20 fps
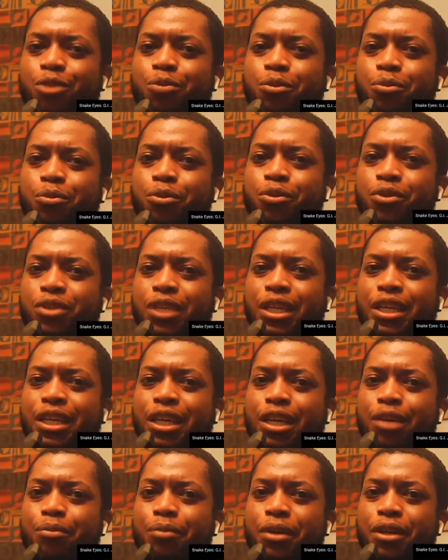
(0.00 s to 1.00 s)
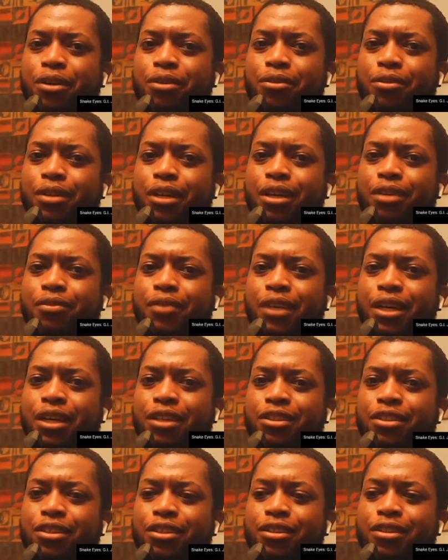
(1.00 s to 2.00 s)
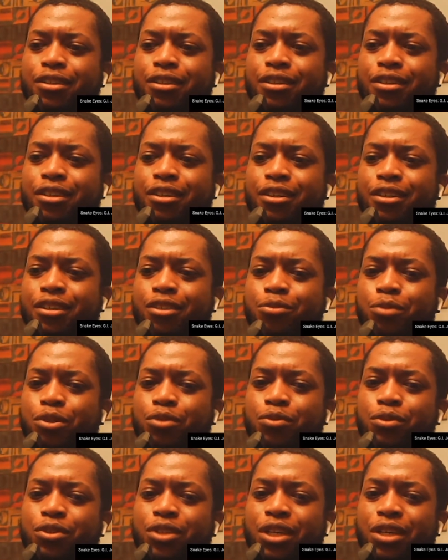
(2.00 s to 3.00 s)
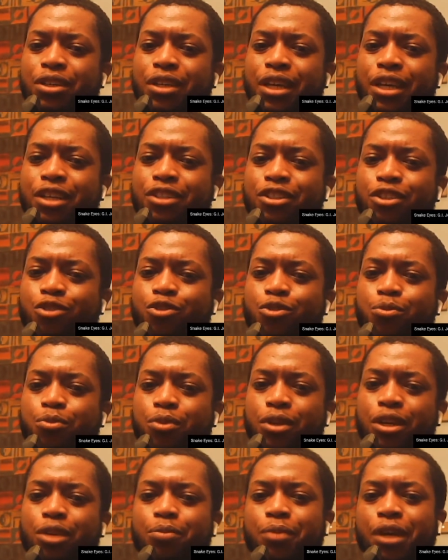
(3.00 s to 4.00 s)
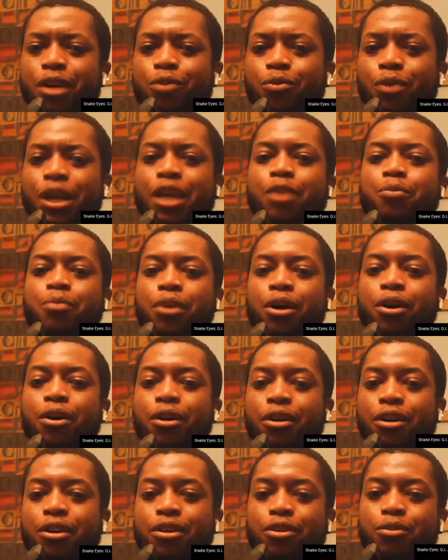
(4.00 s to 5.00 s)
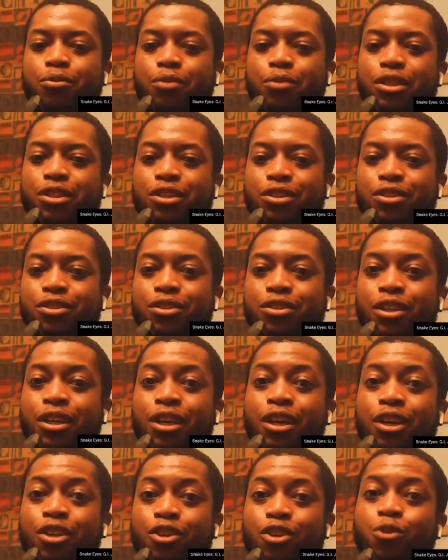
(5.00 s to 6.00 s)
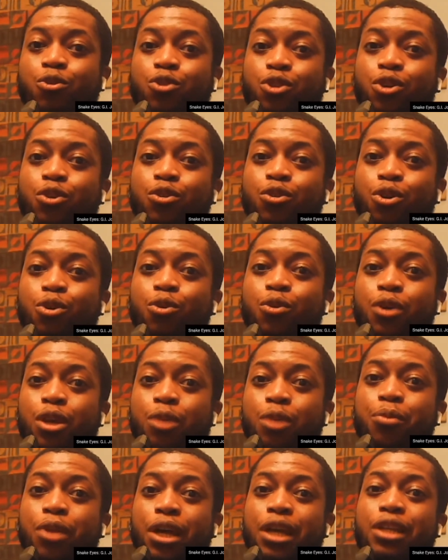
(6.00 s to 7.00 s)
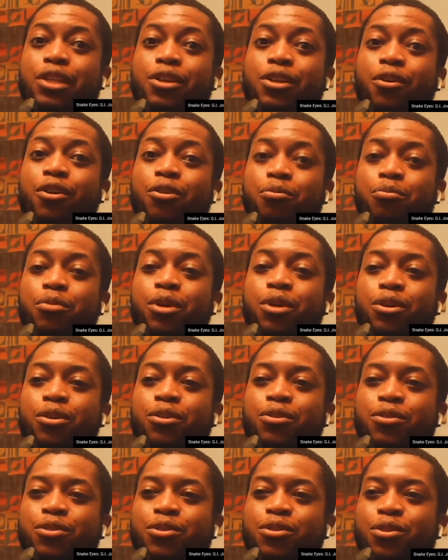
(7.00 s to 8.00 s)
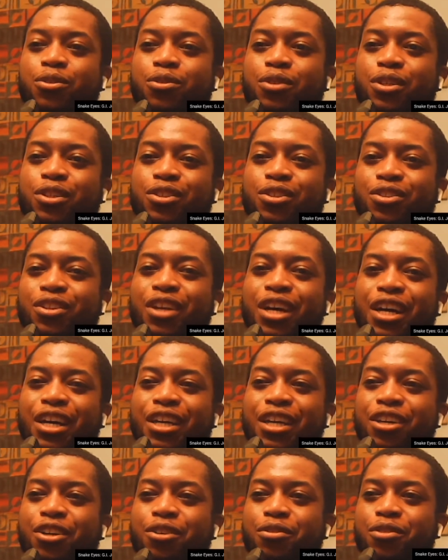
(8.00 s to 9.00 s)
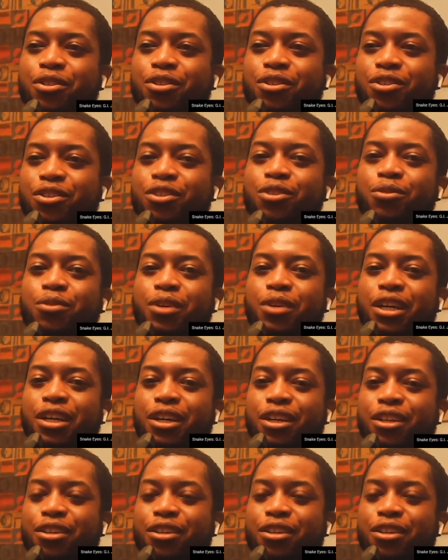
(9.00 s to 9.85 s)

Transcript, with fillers: movies that came out, live action, especially Retaliation, it was played by Ray Park, which is, those who don't know, he played Darth Maul. So this is not him. This is a new guy.